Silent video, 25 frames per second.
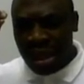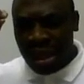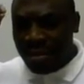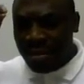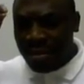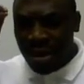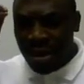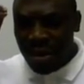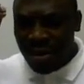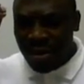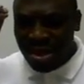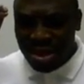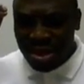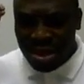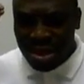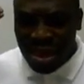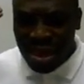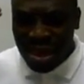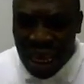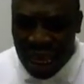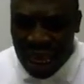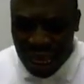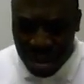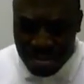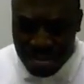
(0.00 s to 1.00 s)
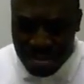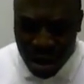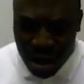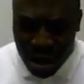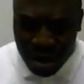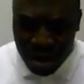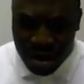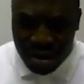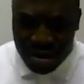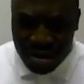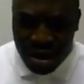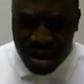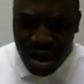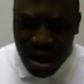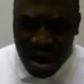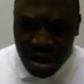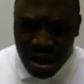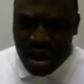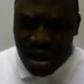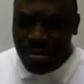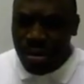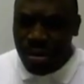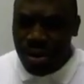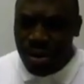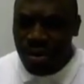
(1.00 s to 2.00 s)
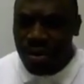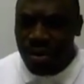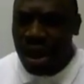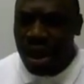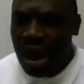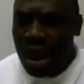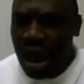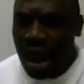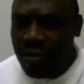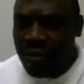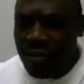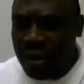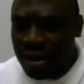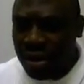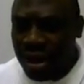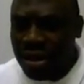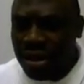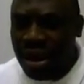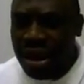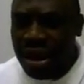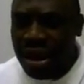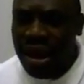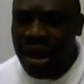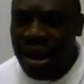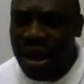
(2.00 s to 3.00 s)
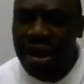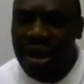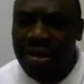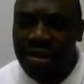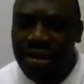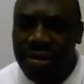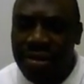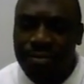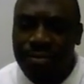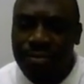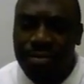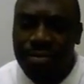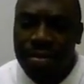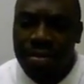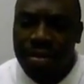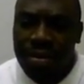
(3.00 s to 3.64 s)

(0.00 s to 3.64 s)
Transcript: The more you think about it, the more you can have it in the reality.